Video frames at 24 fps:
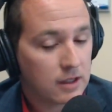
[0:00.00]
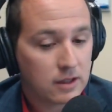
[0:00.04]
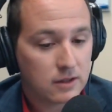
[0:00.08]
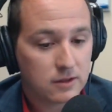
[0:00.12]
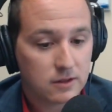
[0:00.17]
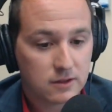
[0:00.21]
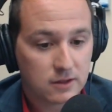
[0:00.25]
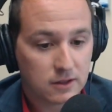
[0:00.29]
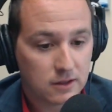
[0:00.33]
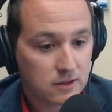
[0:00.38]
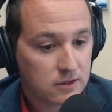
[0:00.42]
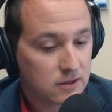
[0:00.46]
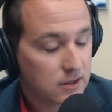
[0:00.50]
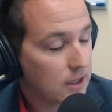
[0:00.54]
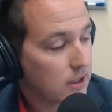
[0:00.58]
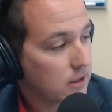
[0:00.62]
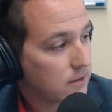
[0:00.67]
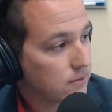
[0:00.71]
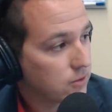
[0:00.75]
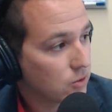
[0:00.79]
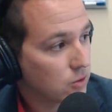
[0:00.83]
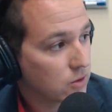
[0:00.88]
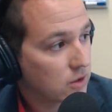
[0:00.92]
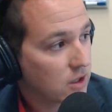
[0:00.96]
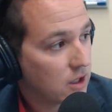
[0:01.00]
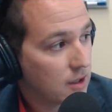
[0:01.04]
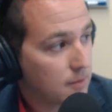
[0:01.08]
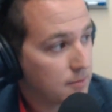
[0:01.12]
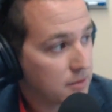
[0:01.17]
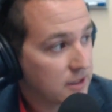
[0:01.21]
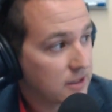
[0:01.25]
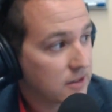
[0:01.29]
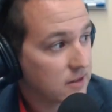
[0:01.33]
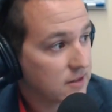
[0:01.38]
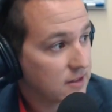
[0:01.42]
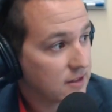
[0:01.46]
successful
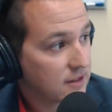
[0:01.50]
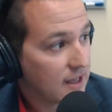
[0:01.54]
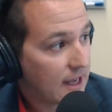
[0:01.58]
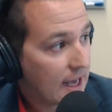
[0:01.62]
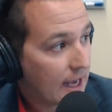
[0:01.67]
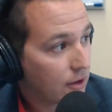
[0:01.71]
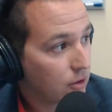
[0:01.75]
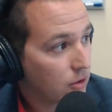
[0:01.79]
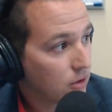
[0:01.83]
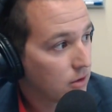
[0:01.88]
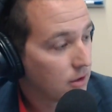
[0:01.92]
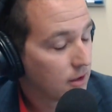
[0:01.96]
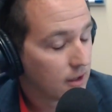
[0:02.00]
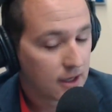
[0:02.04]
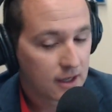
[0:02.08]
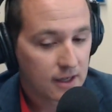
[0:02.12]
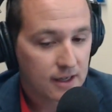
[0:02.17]
company in Seattle,